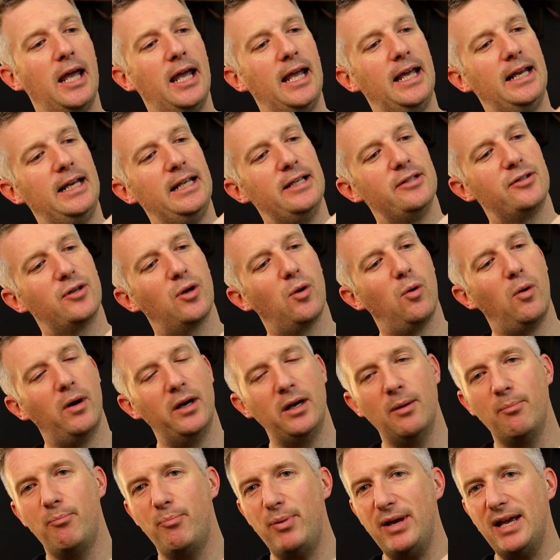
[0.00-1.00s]
it is
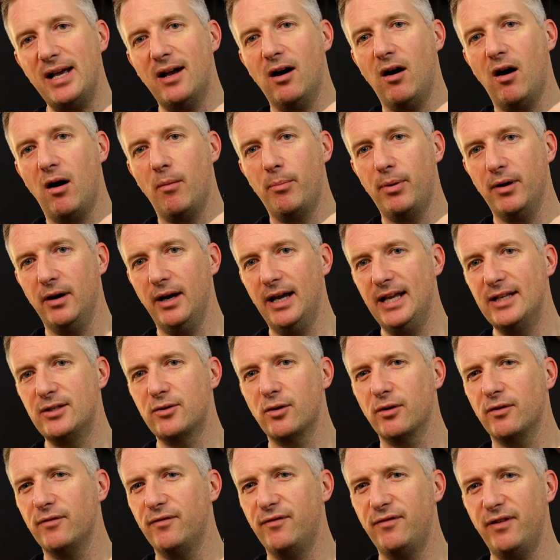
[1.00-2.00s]
quite a big arbor. It's
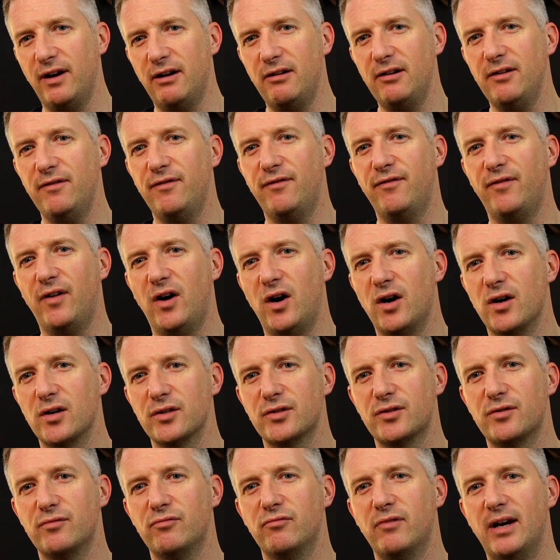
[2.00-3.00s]
got a very
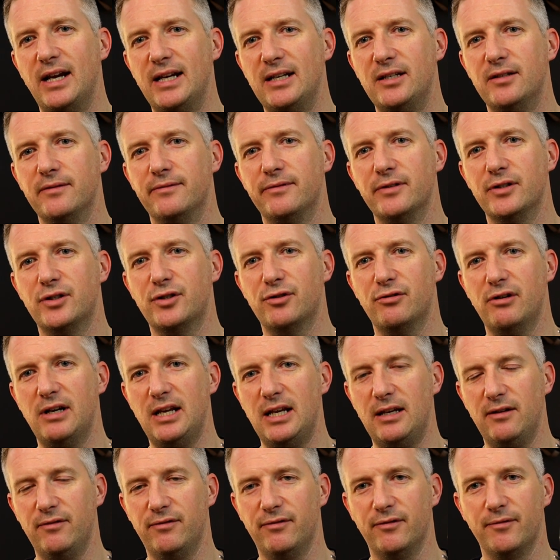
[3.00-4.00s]
fast rate of
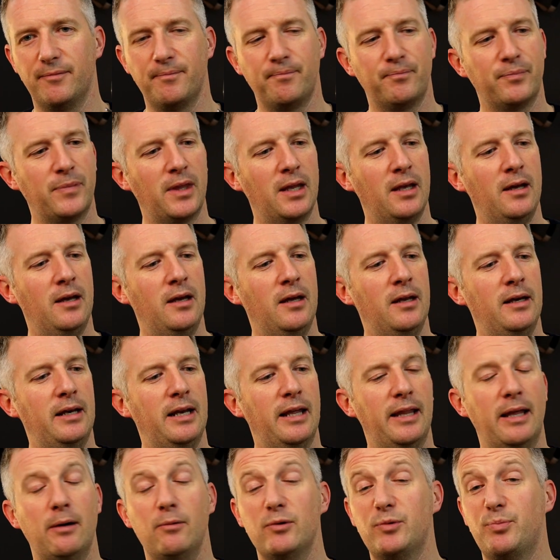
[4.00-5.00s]
retrieve.
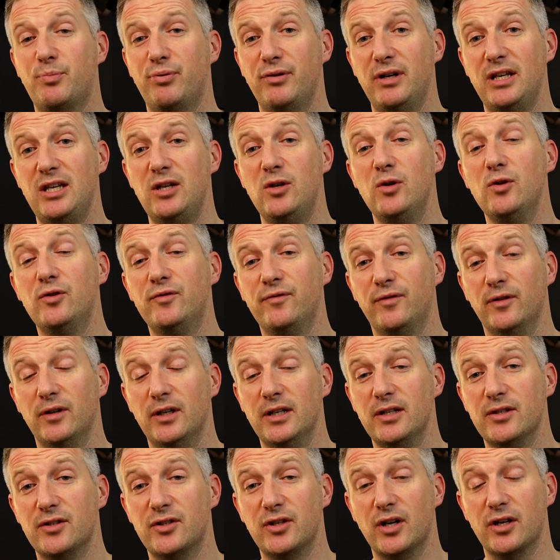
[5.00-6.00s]
Now that was pretty
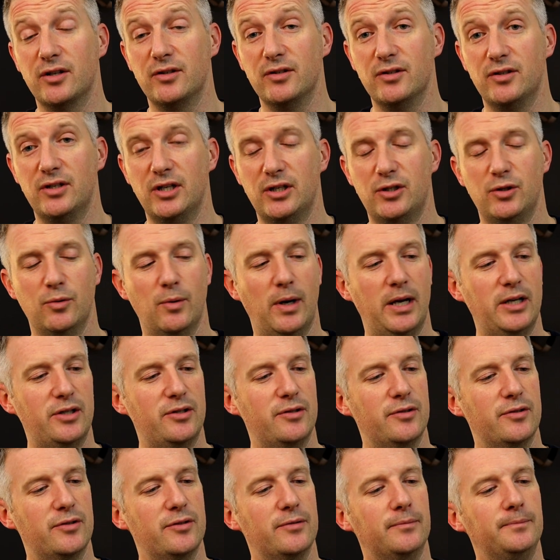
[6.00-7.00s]
useful in certain
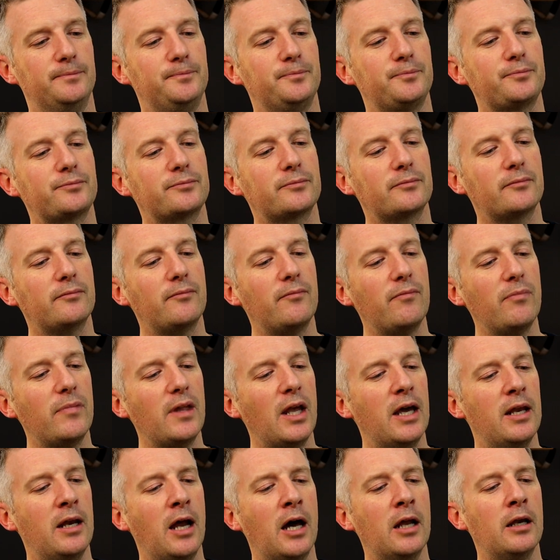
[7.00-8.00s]
situations.
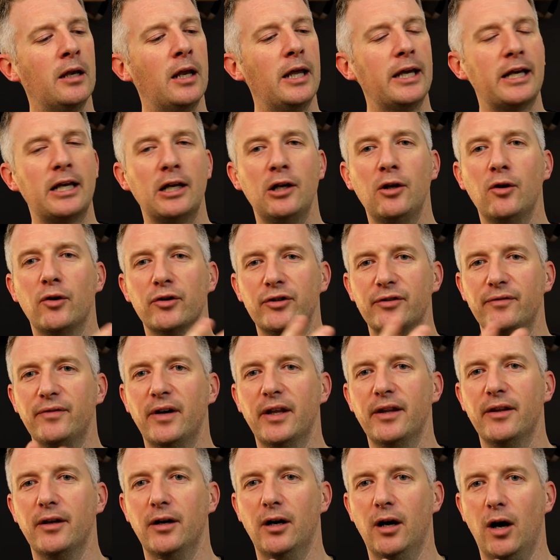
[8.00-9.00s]
And unlike a lot of
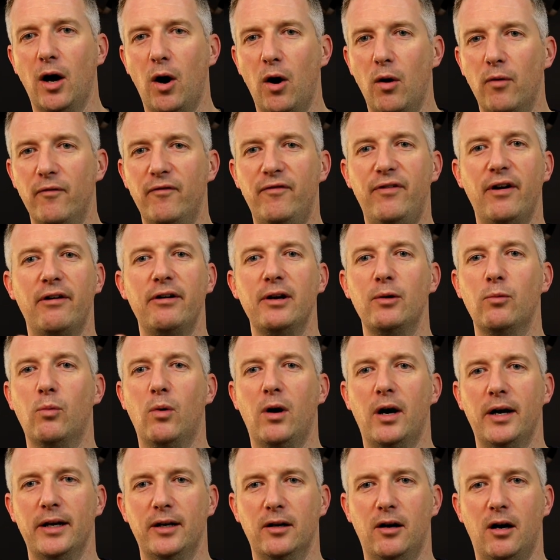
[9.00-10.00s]
other very
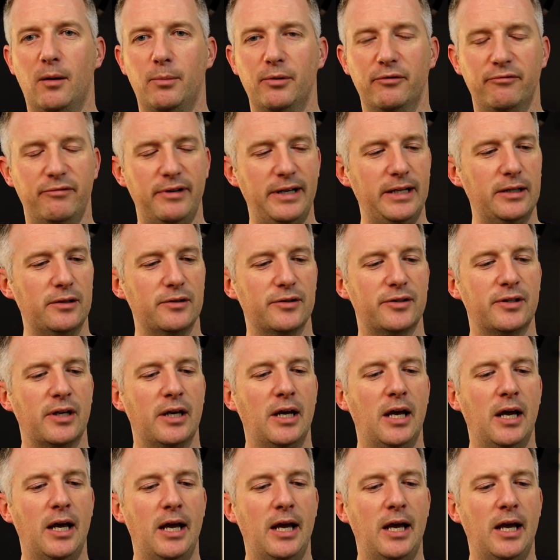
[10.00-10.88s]
wide arbor reels,